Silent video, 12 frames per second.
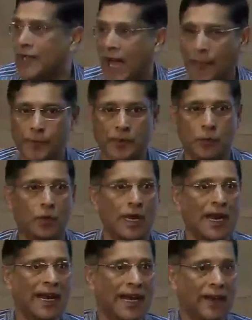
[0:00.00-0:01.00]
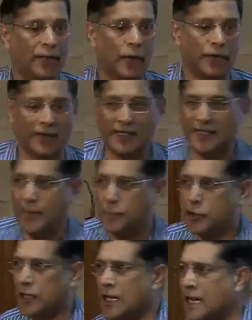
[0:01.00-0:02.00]
of the absolute level of
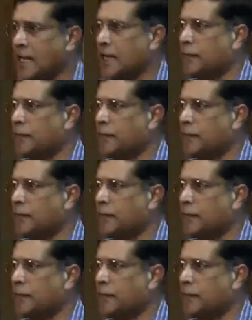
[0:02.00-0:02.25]
consumption.